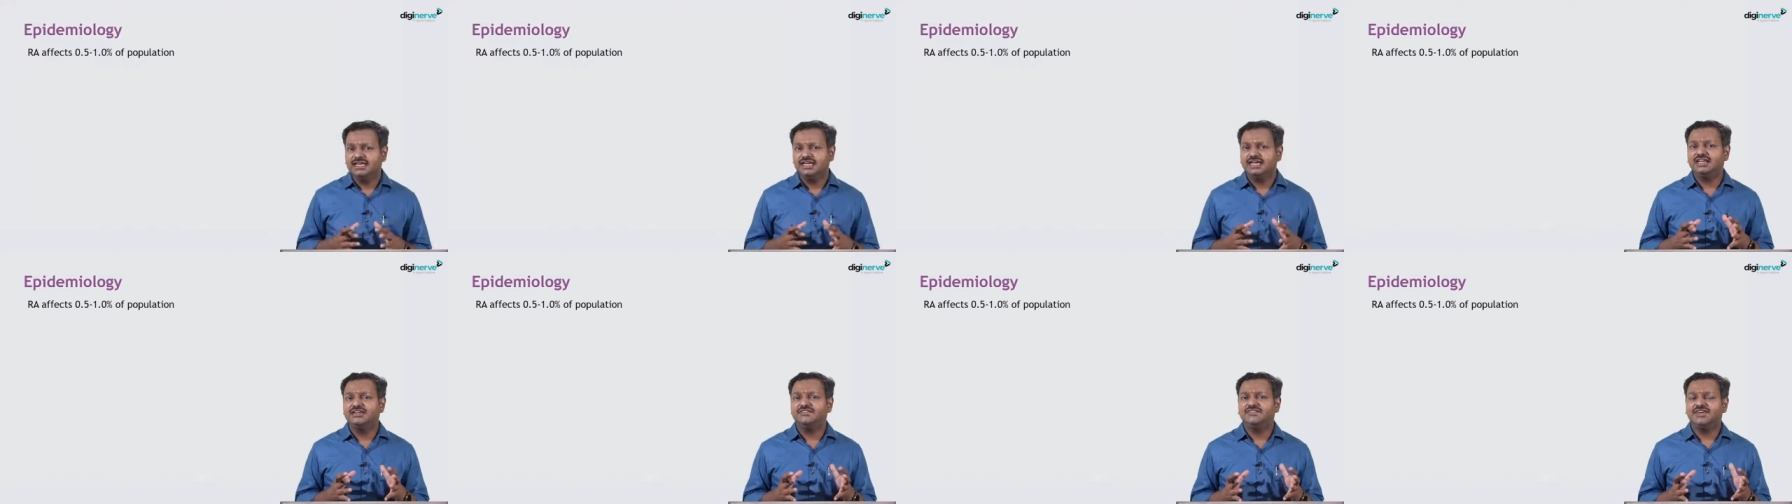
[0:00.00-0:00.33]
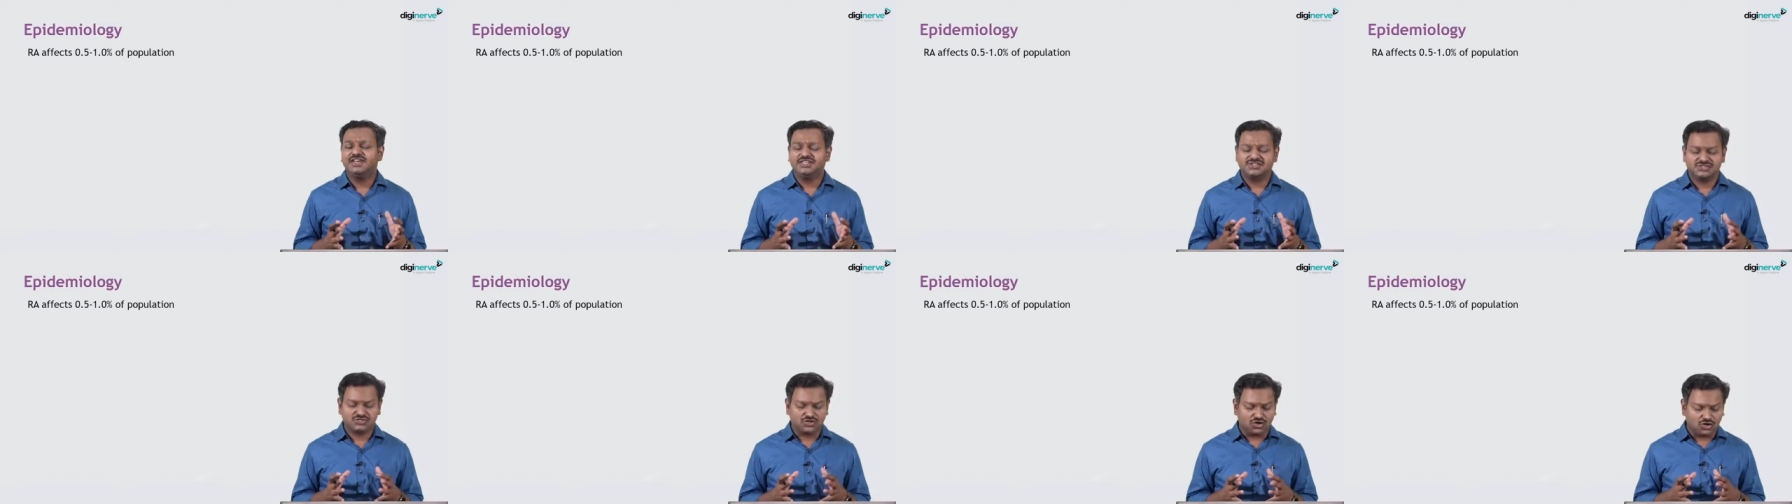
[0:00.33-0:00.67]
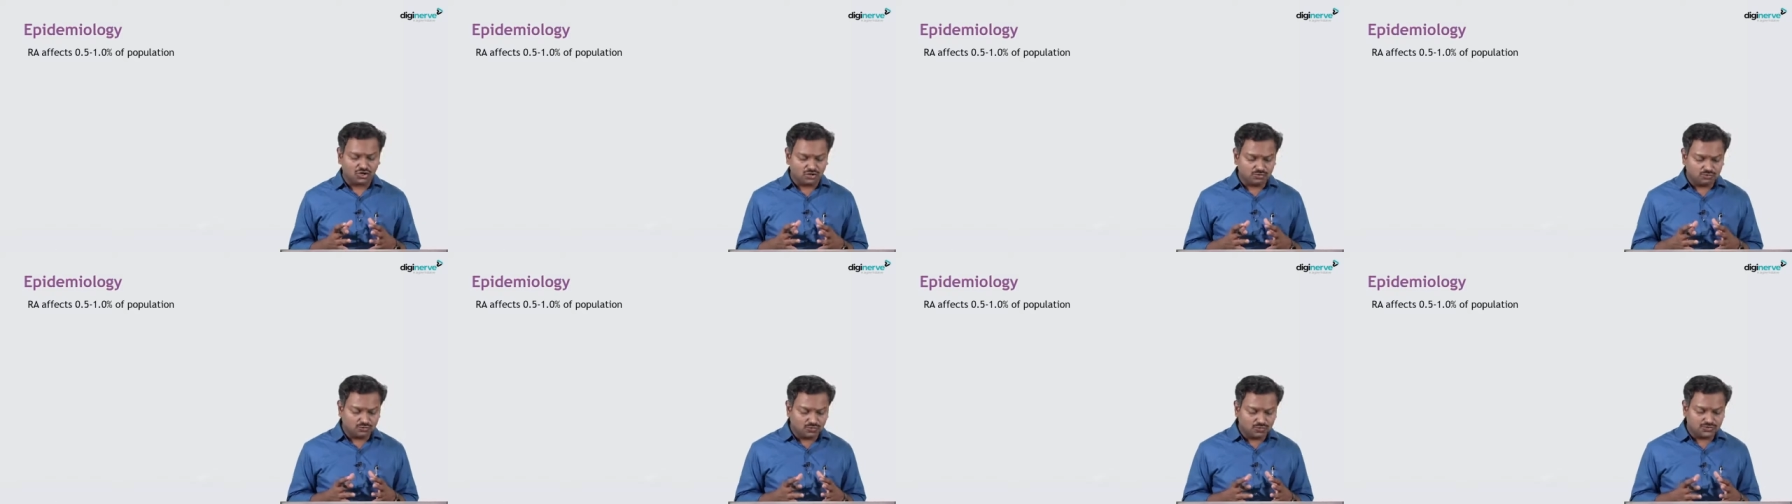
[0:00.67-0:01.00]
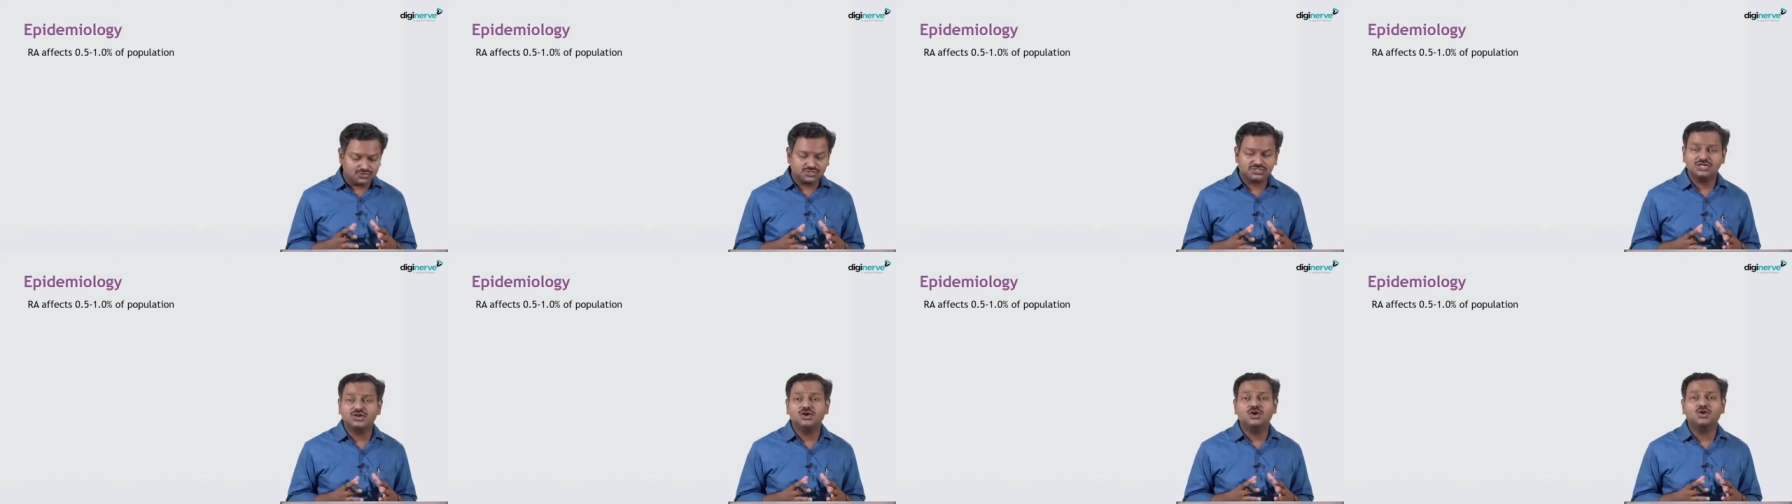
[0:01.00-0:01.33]
it affects
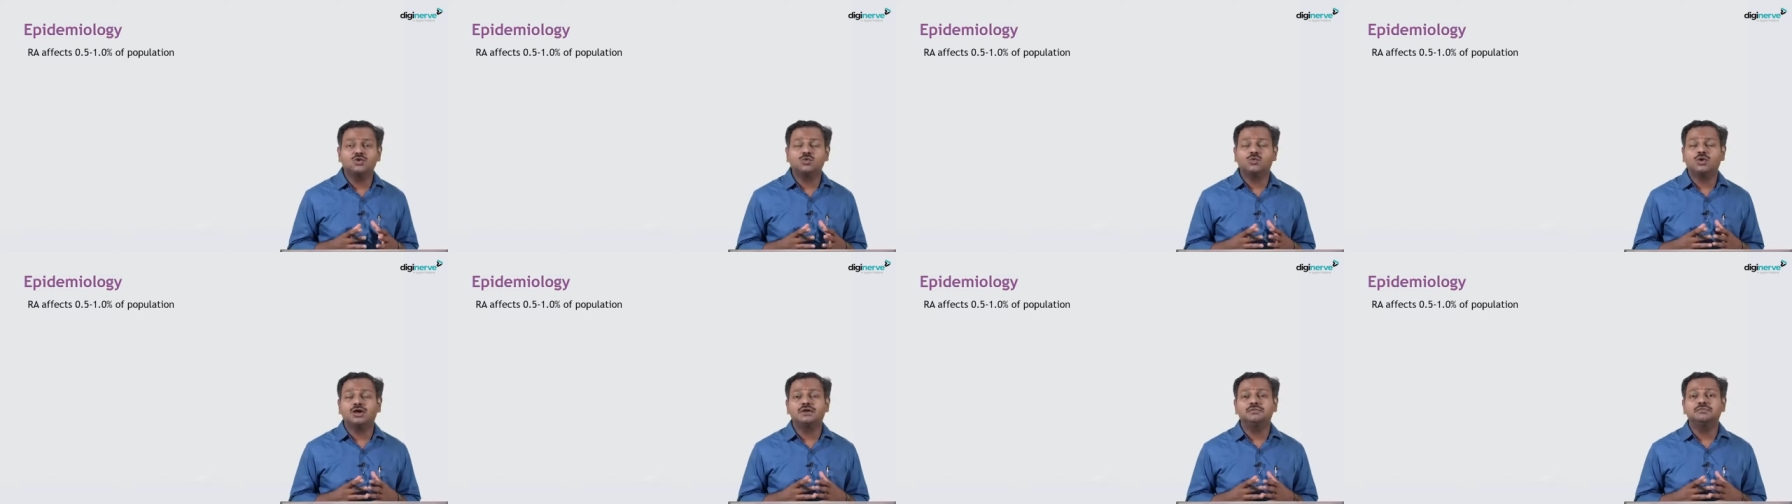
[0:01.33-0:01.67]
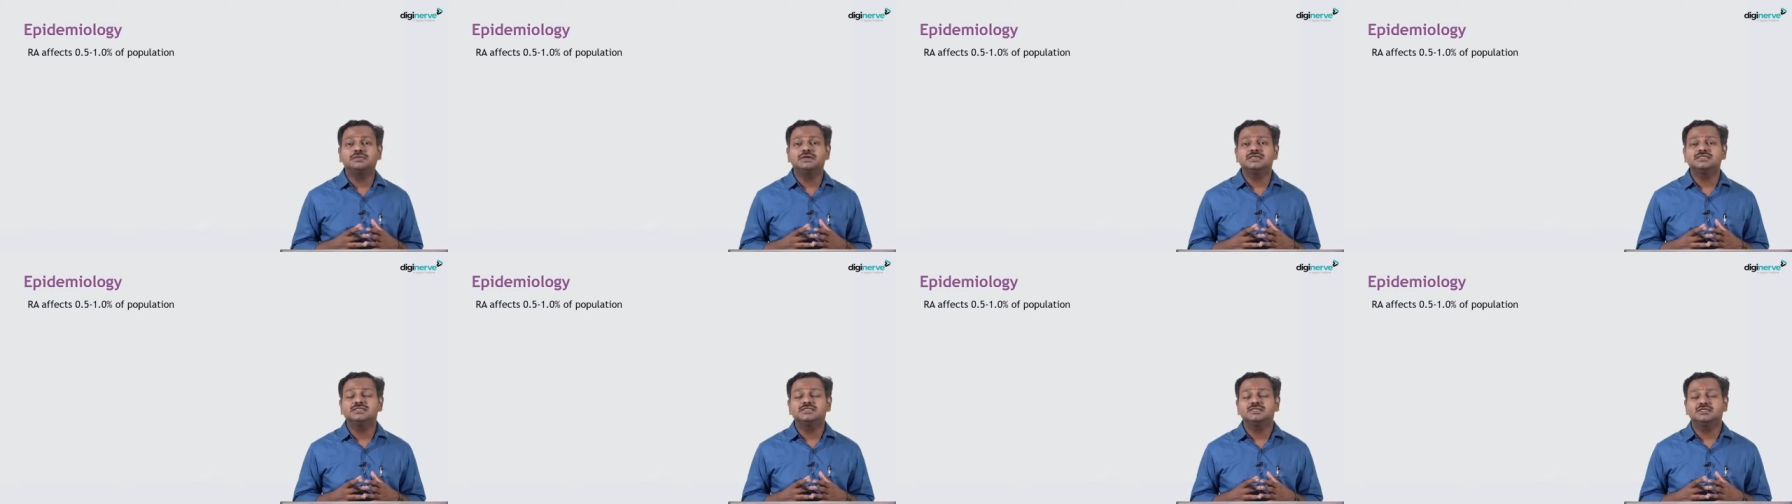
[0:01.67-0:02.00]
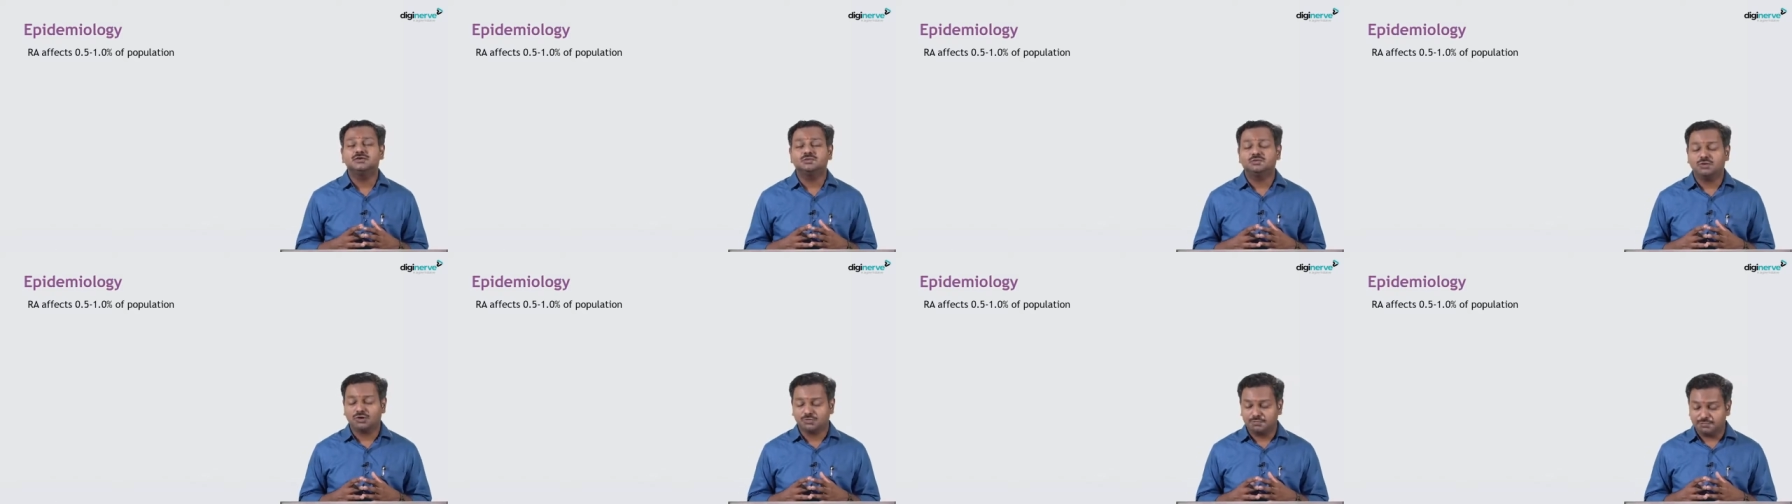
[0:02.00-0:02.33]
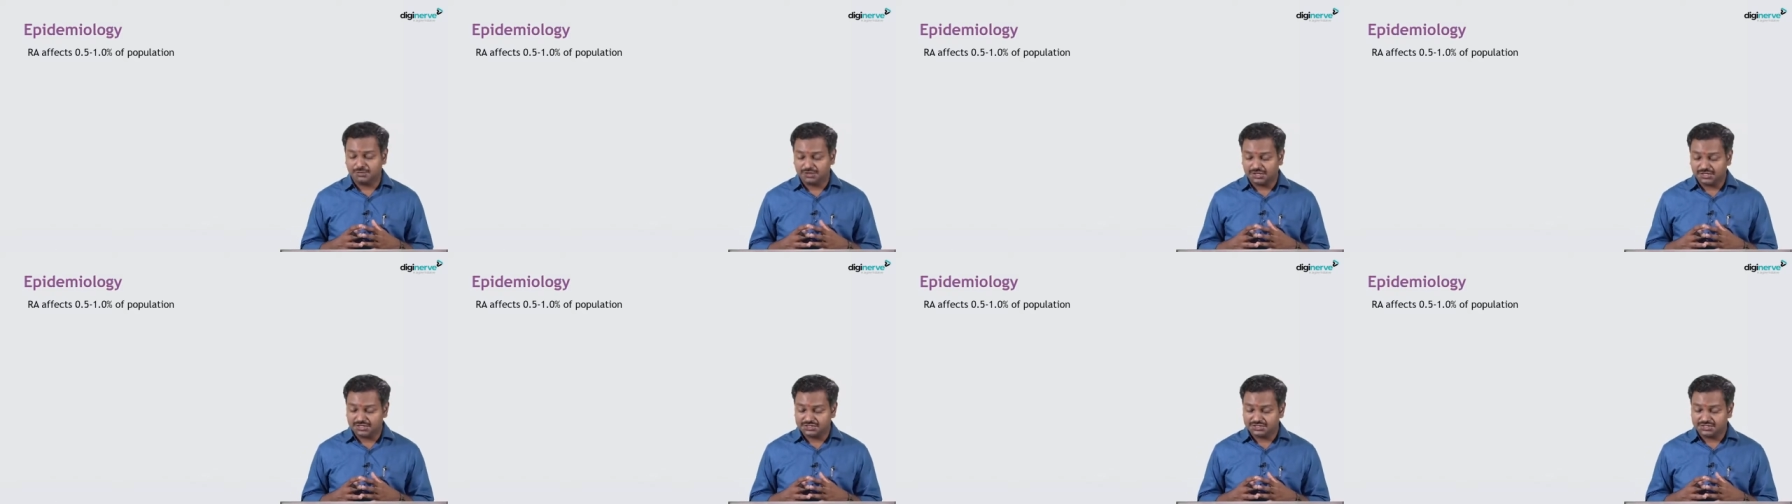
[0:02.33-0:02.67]
almost around 1% of
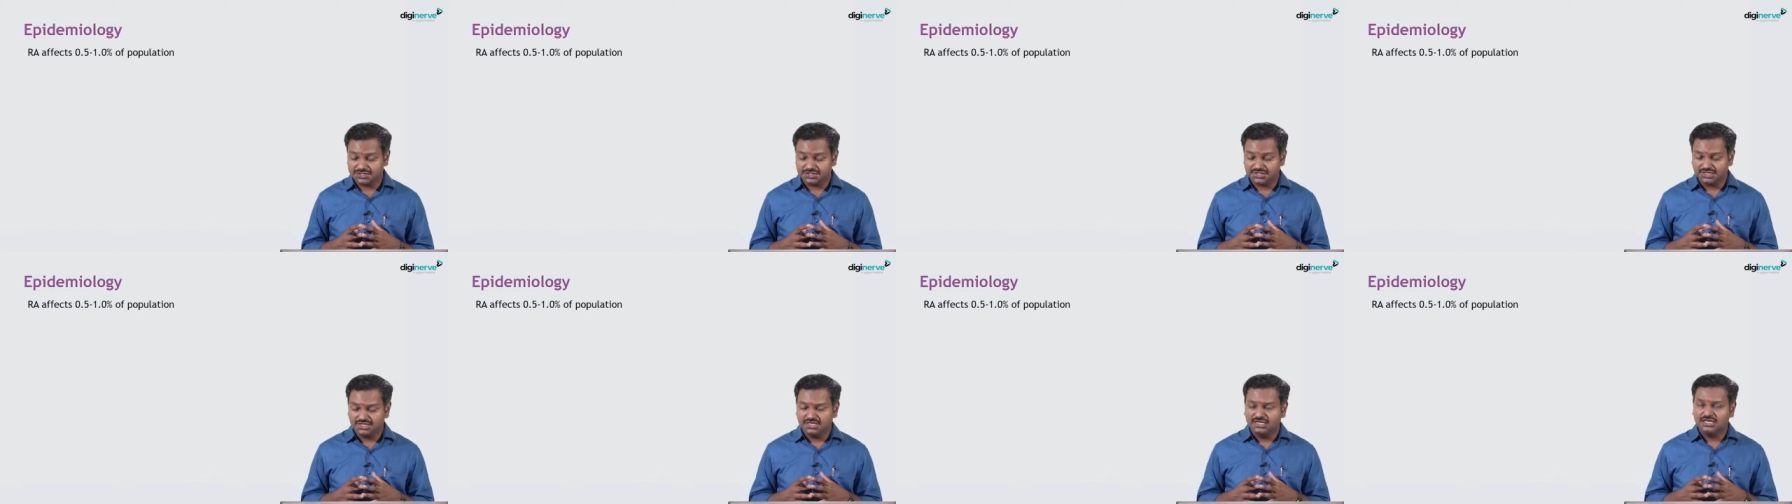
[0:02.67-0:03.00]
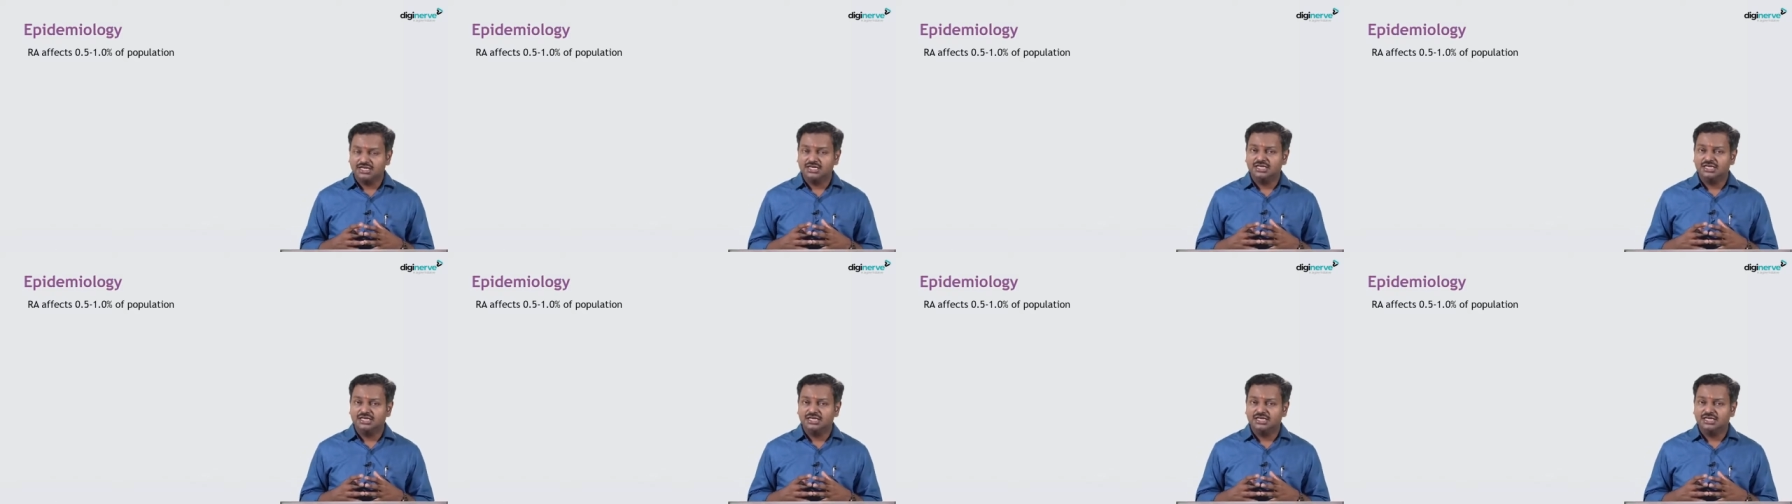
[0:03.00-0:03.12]
population.